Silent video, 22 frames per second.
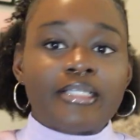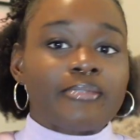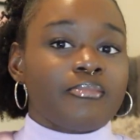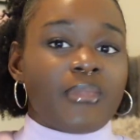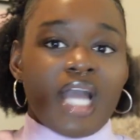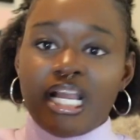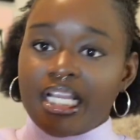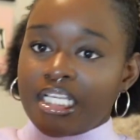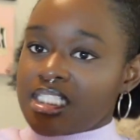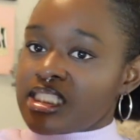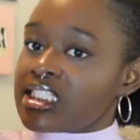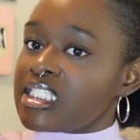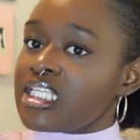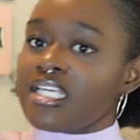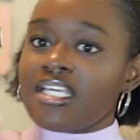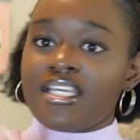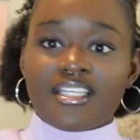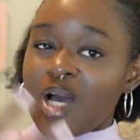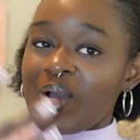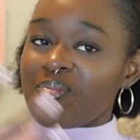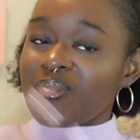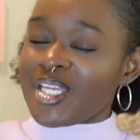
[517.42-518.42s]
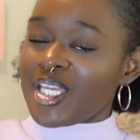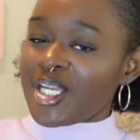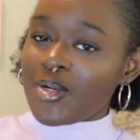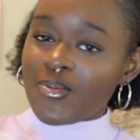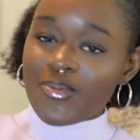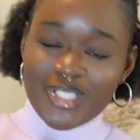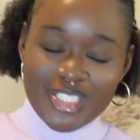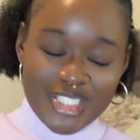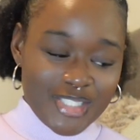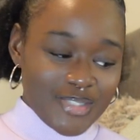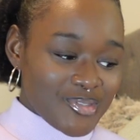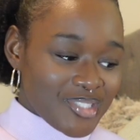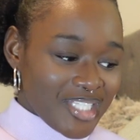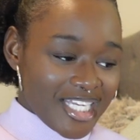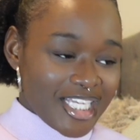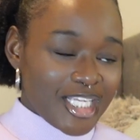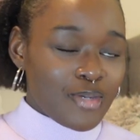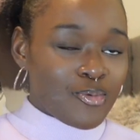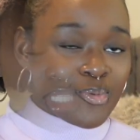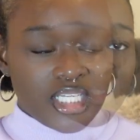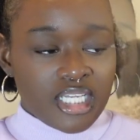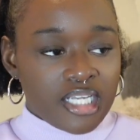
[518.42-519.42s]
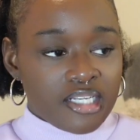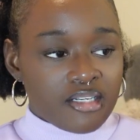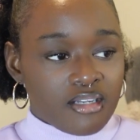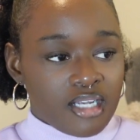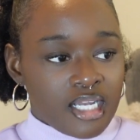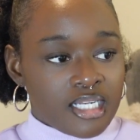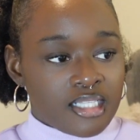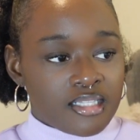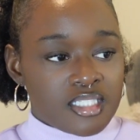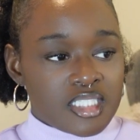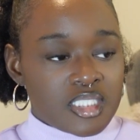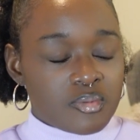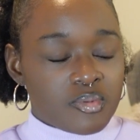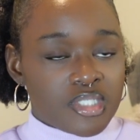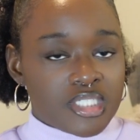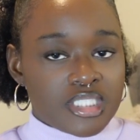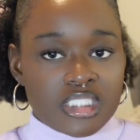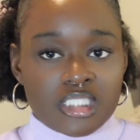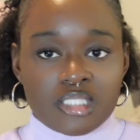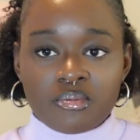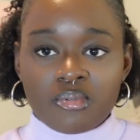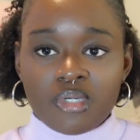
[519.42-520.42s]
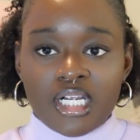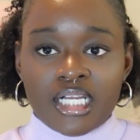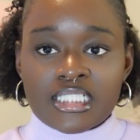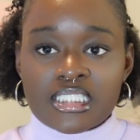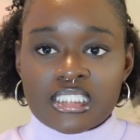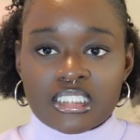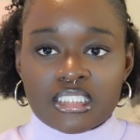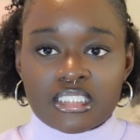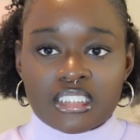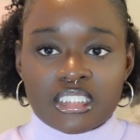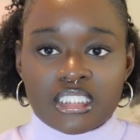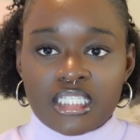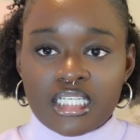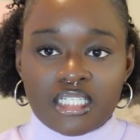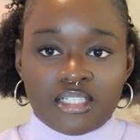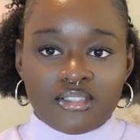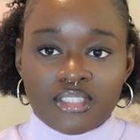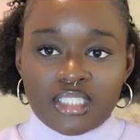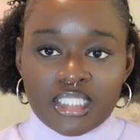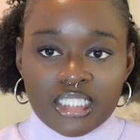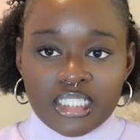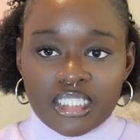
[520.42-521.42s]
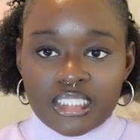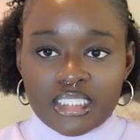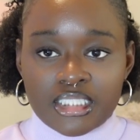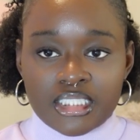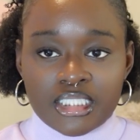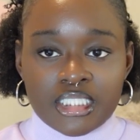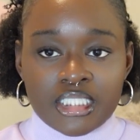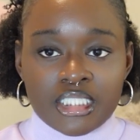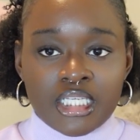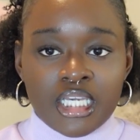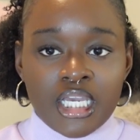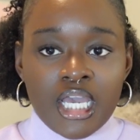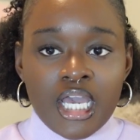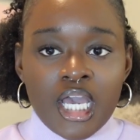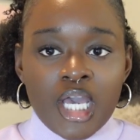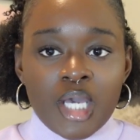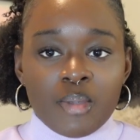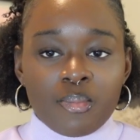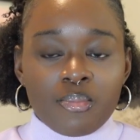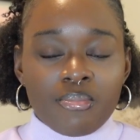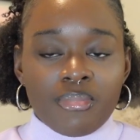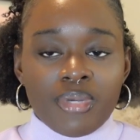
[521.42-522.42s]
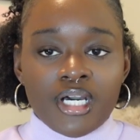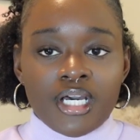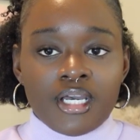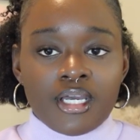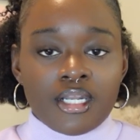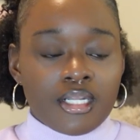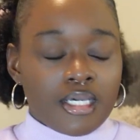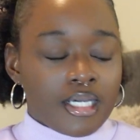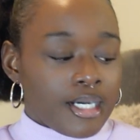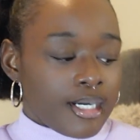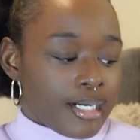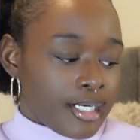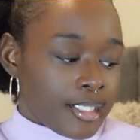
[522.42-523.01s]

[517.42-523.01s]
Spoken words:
I can see it. I'm here with you. Like it was cried in this book, surprisingly. I don't think I did, but